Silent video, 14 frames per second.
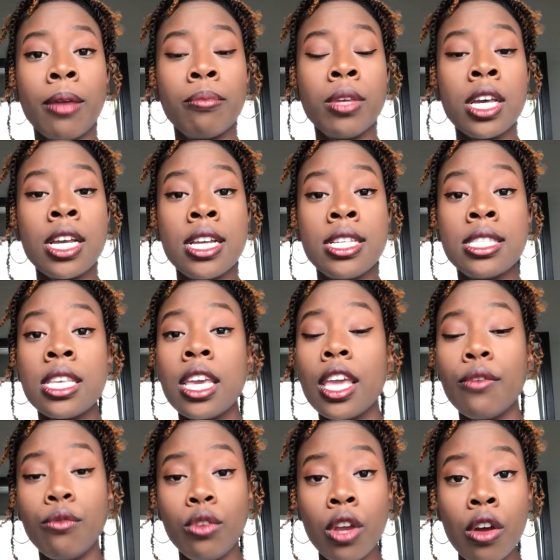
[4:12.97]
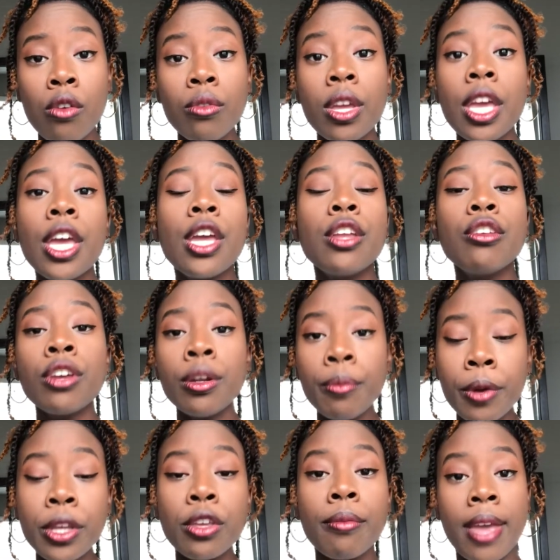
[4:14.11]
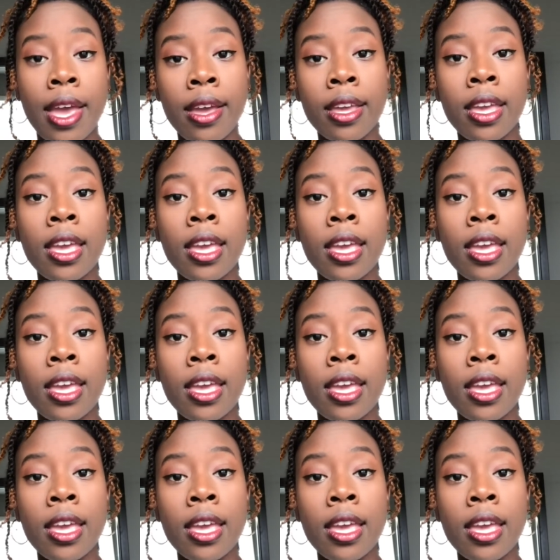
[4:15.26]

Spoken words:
because if you don't, you're gonna break your back.